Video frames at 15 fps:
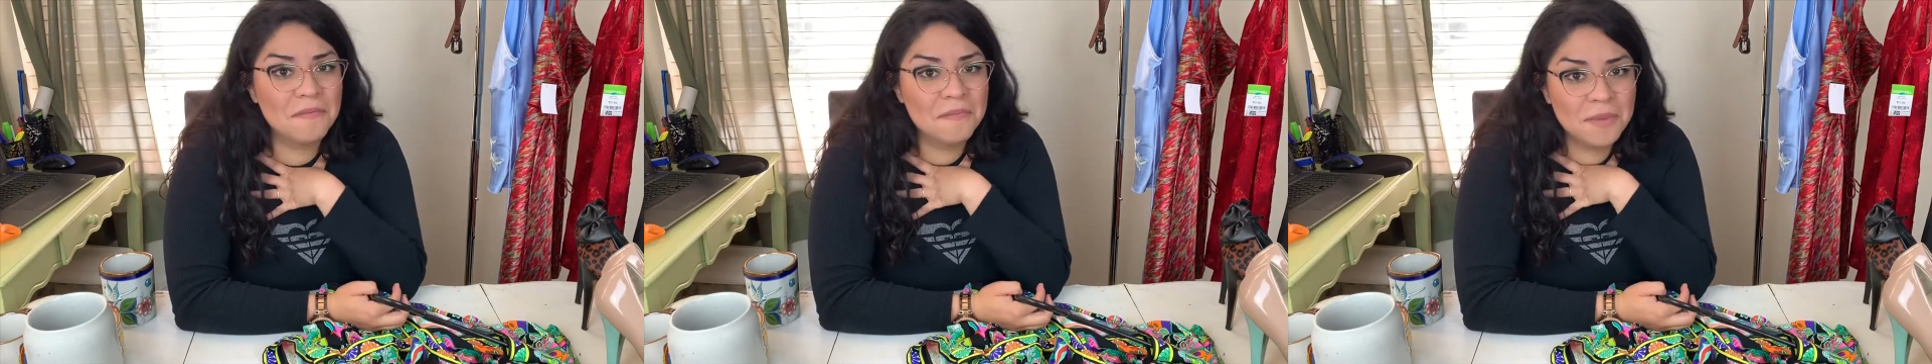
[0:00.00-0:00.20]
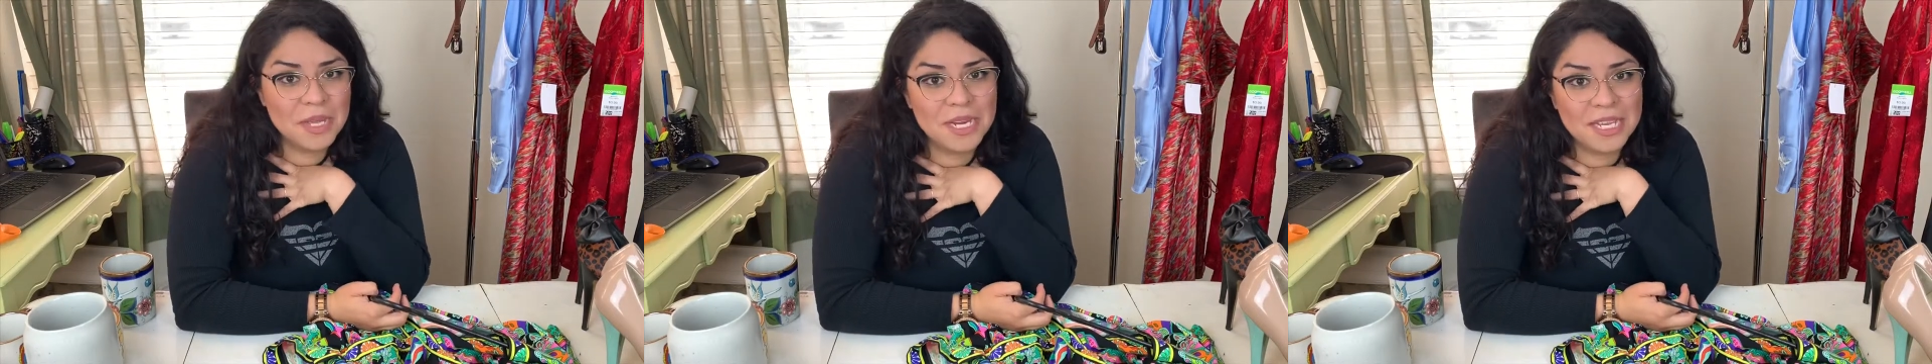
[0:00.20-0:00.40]

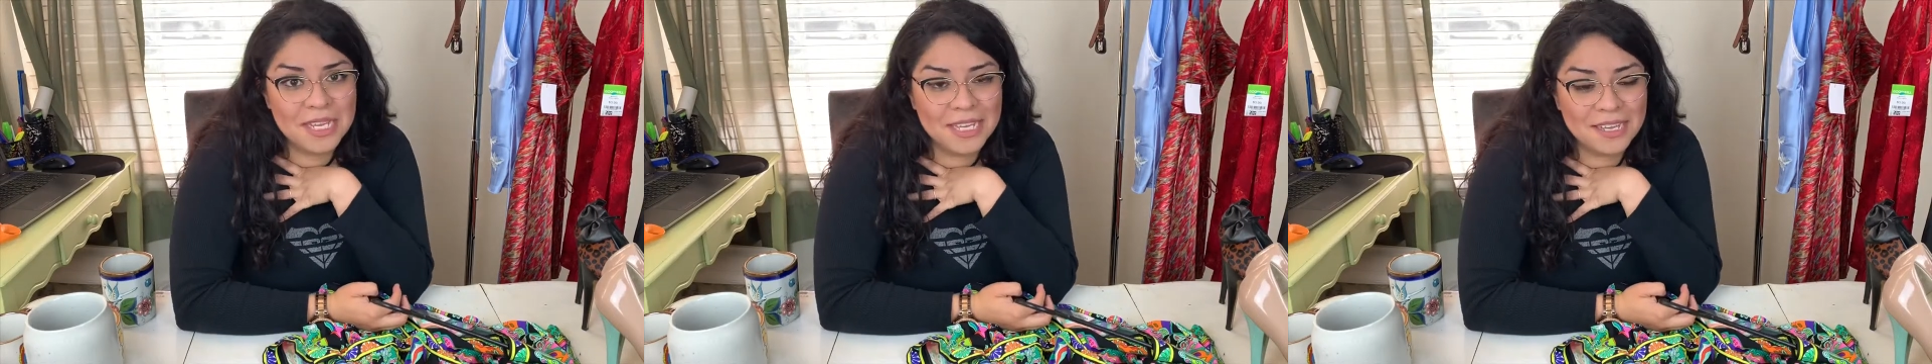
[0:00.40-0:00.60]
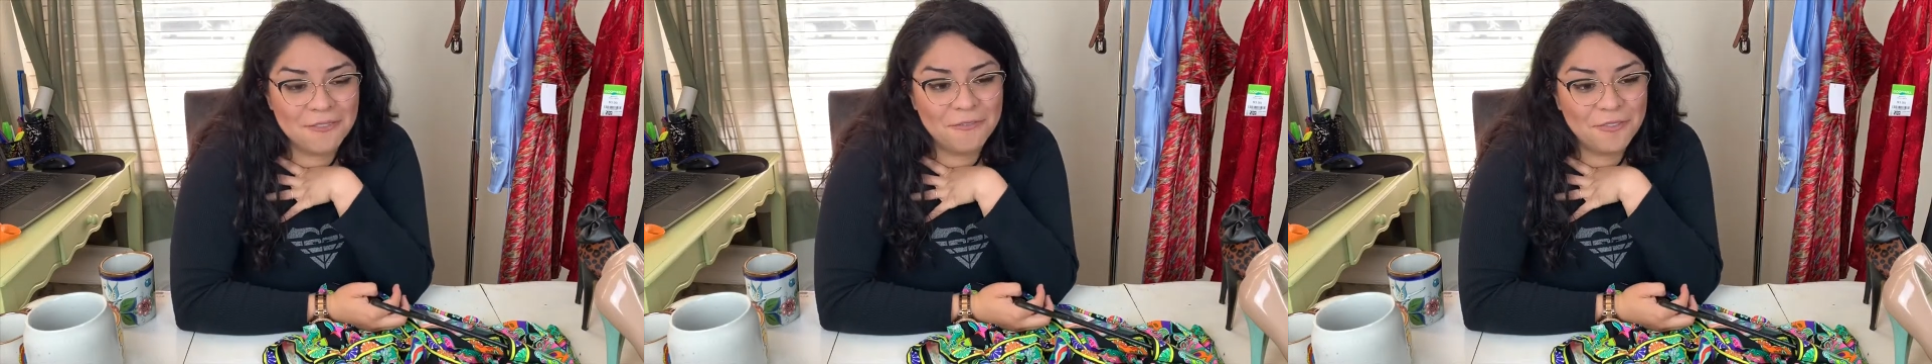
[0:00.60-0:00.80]

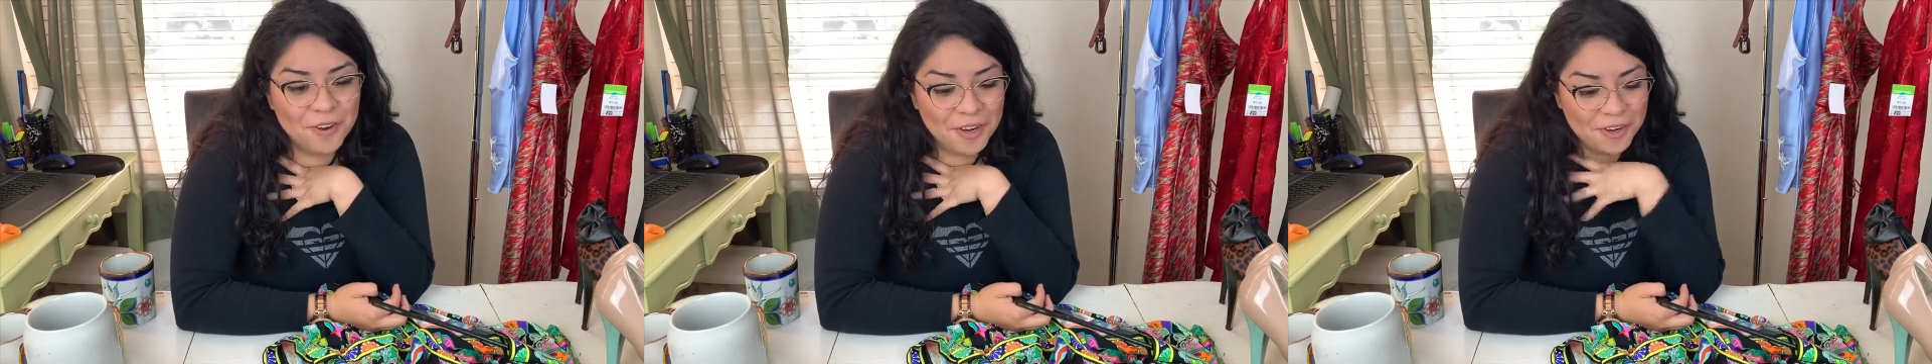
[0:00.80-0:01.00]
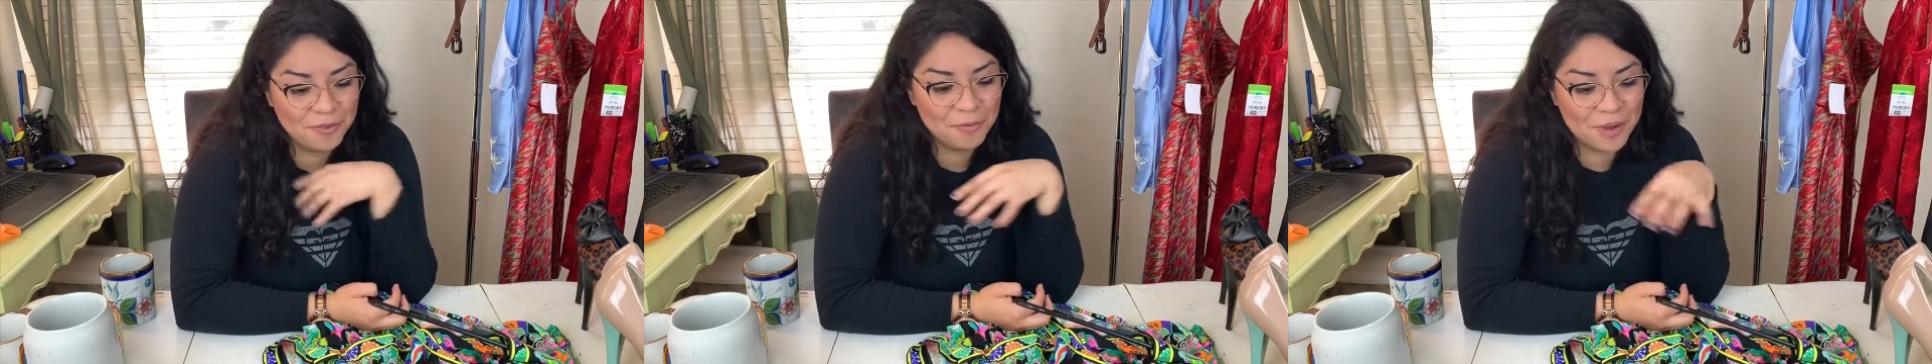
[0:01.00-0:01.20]
money
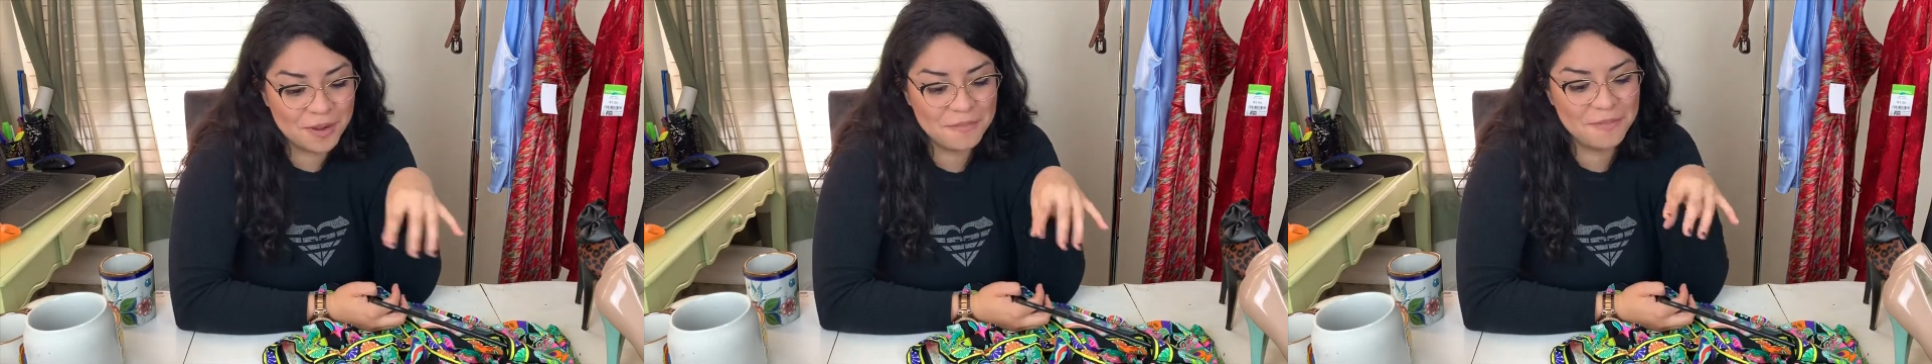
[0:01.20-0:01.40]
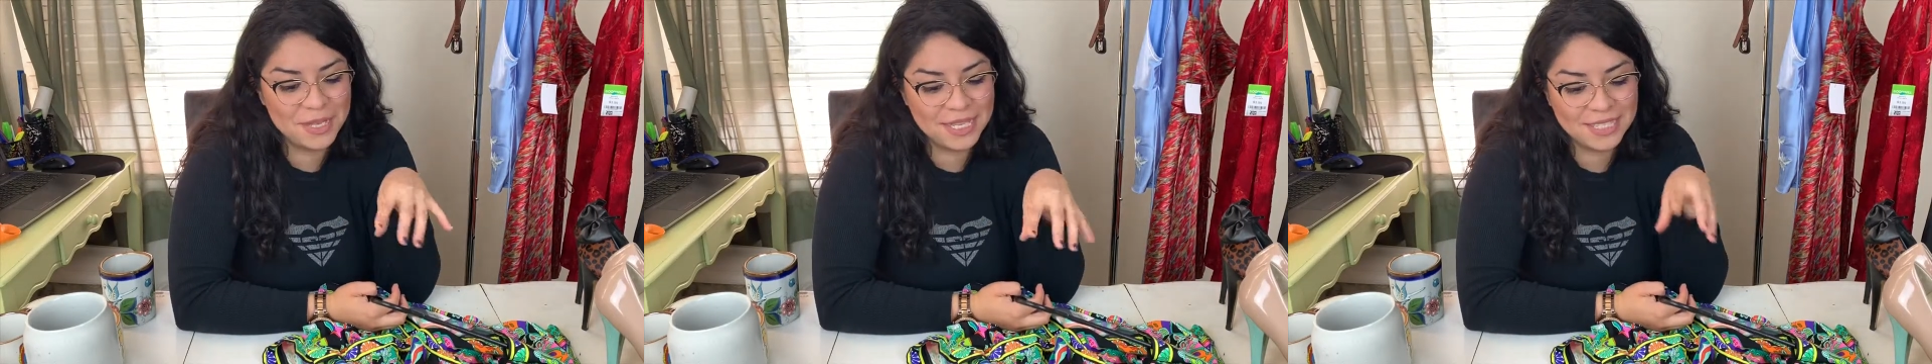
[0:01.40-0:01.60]
for one
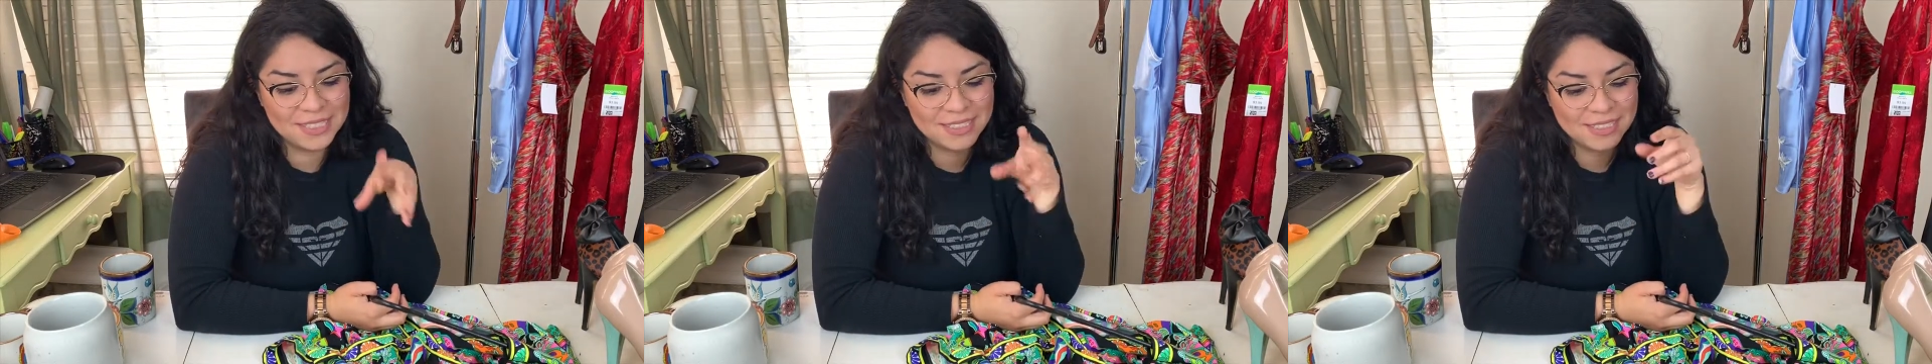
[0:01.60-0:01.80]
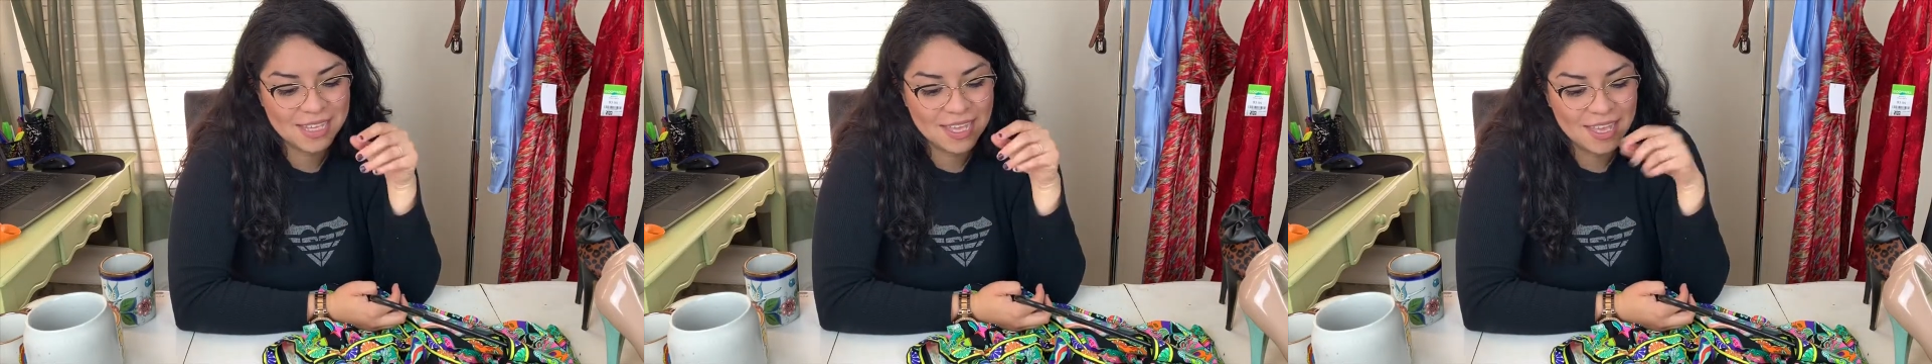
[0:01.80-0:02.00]
piece.